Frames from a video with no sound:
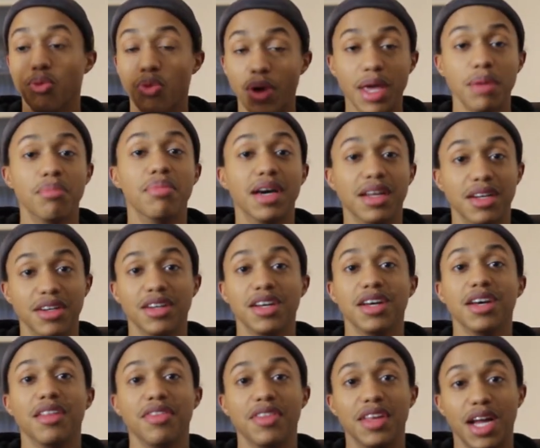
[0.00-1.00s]
way better
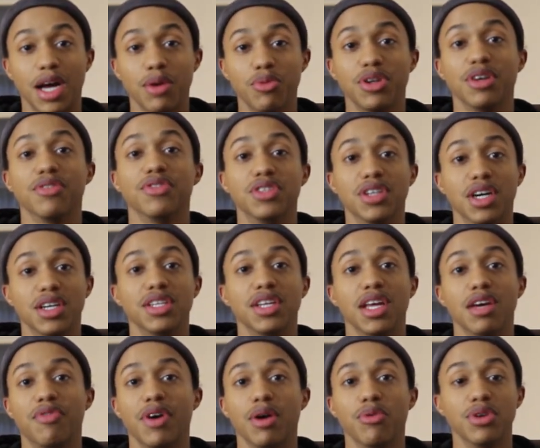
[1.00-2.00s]
than I would have
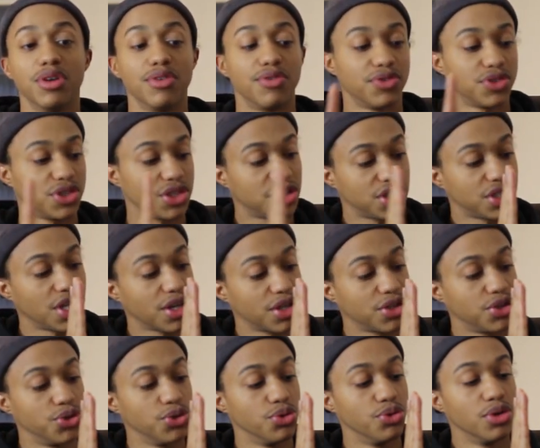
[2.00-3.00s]
done if I would have
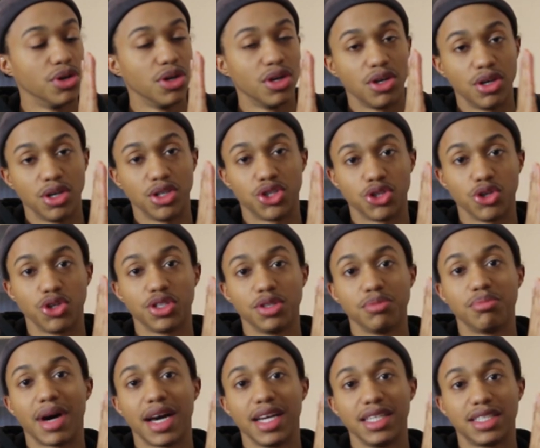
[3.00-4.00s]
stuck to a
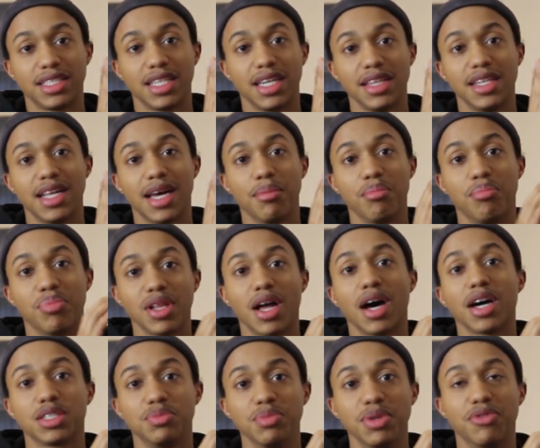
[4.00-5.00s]
certain mindset that
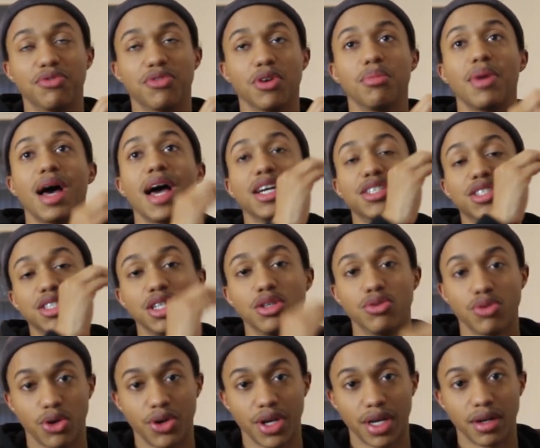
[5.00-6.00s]
blocks me from actually
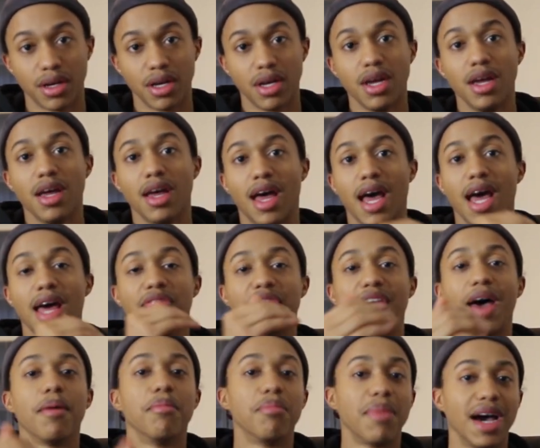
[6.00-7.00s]
growing. And
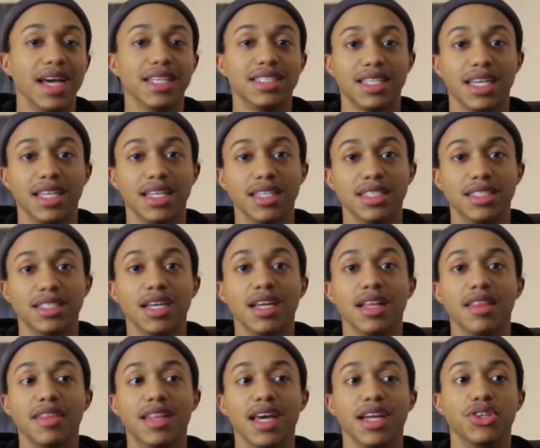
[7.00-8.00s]
that mindset is
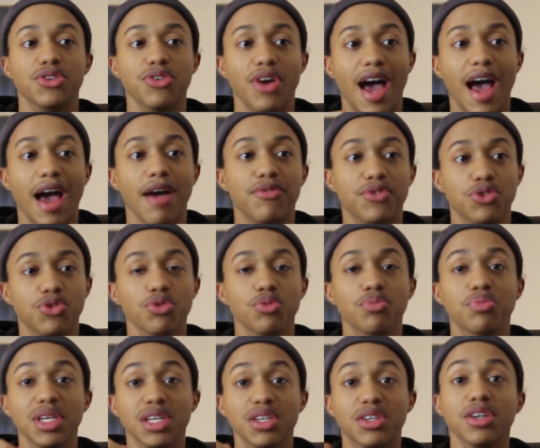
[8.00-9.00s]
that you have to
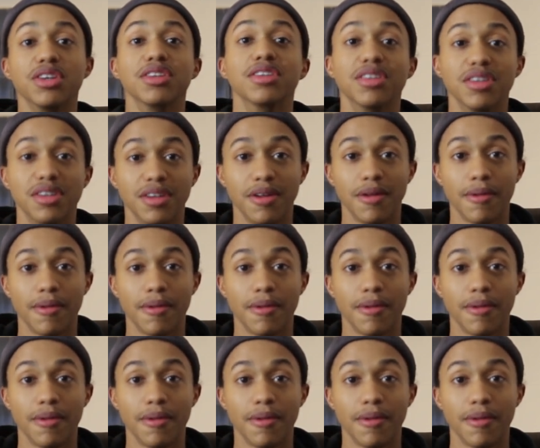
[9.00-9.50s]
be good